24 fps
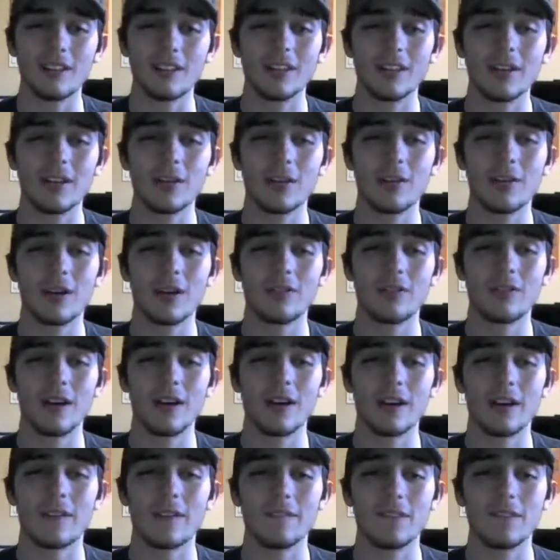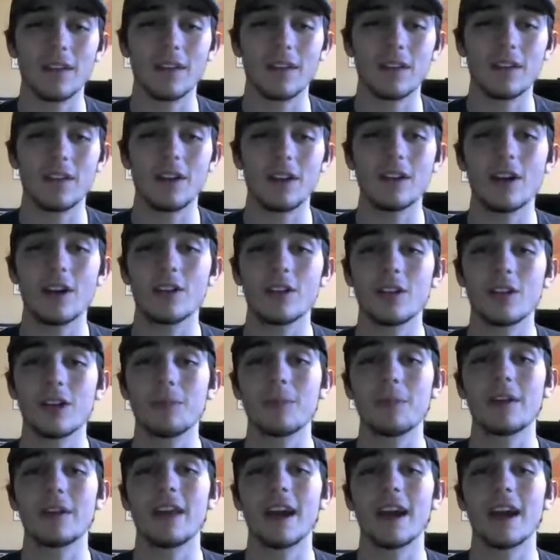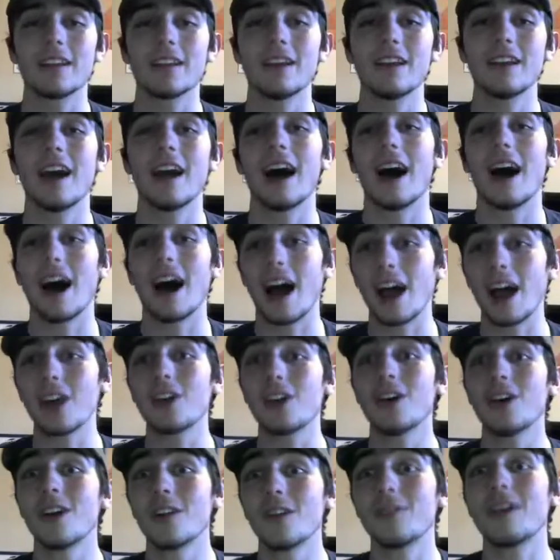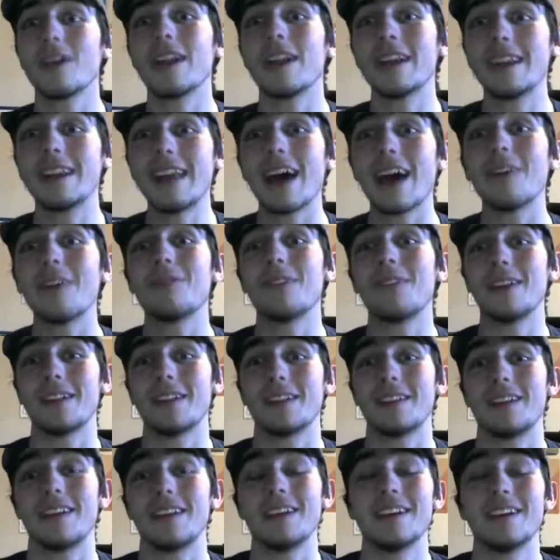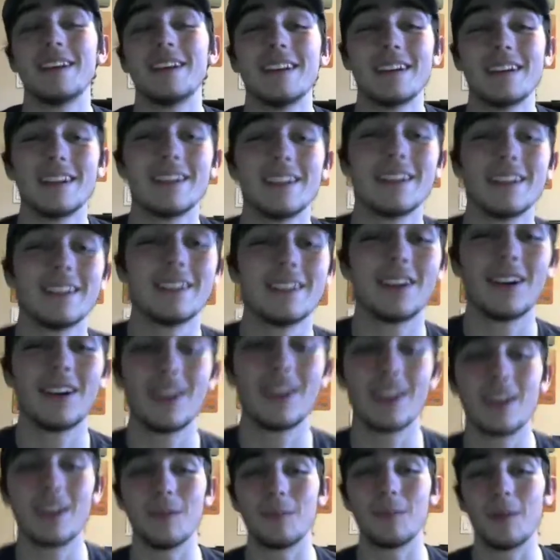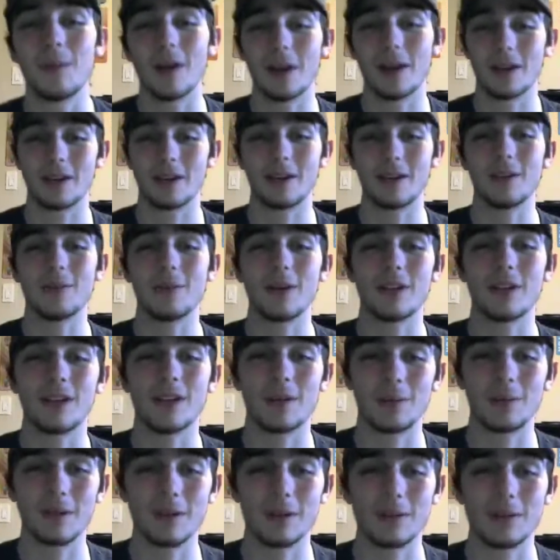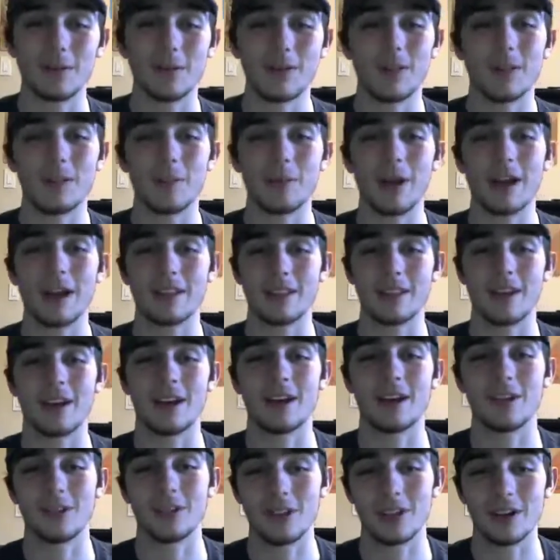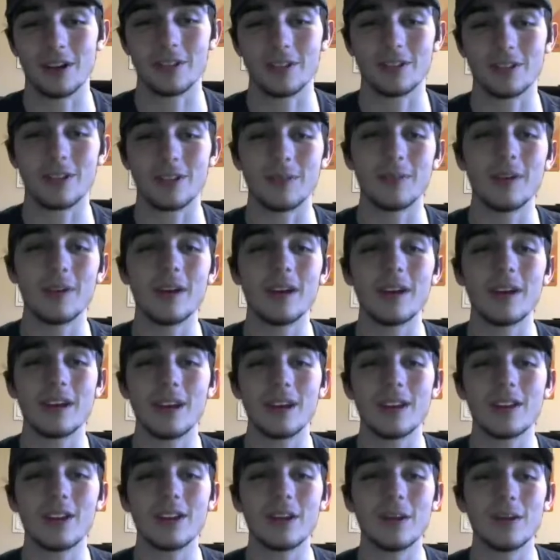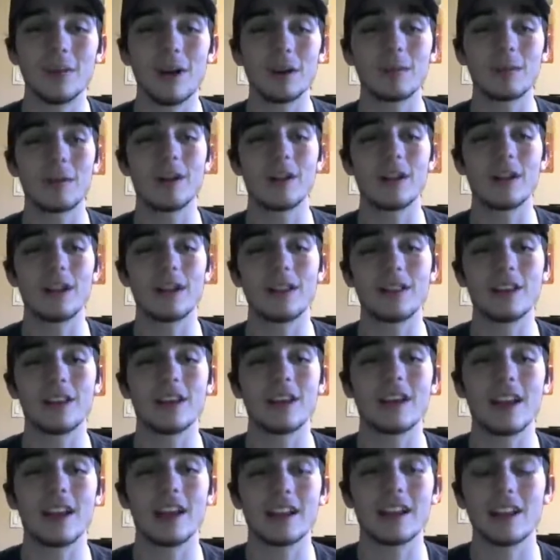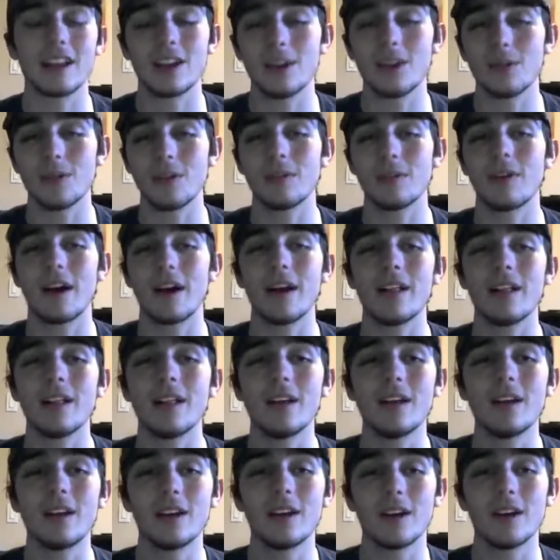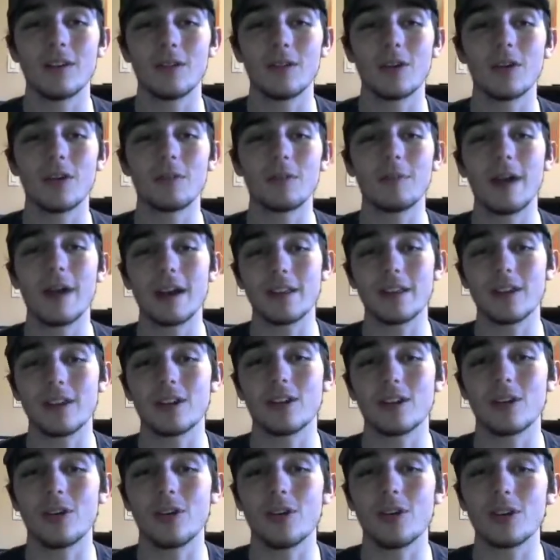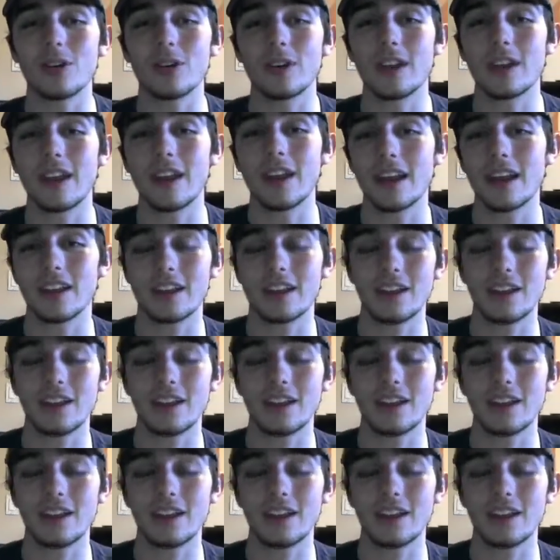We're going to find out. T-Tar is going to protect. I could have definitely targeted Hitmontop here with the Max Airstream. He is going to Mach Punch, is going to connect into Weavile. Of course, Max Knuckle going to connect